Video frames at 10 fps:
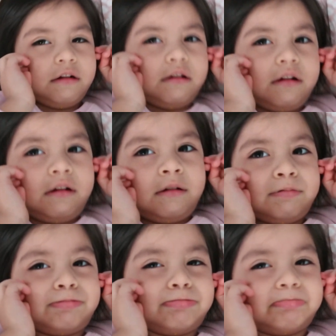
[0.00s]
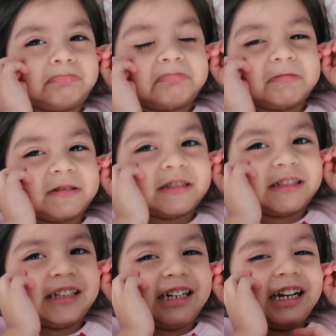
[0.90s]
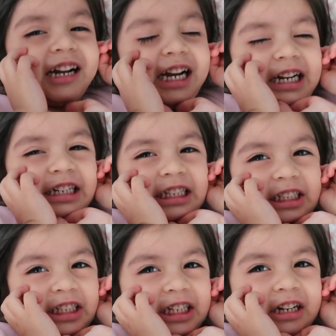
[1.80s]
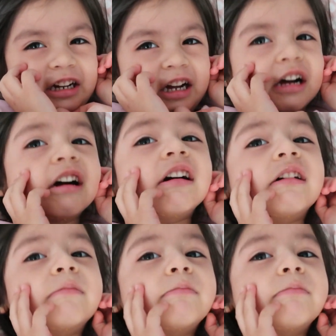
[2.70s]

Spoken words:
you, mi amor. Say bye. Say bye to them.